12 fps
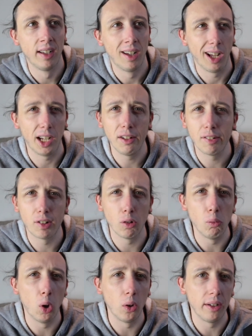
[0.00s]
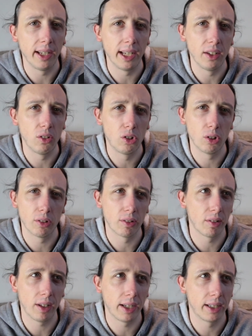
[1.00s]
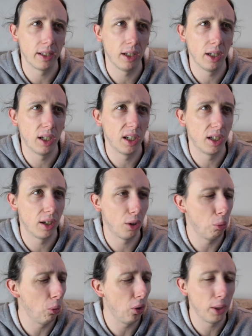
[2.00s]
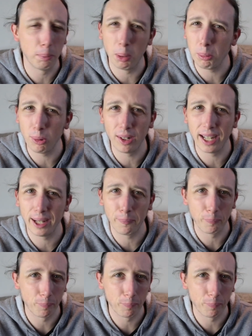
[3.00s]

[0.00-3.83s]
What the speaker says: I used to run in just like a woolly bobble hat.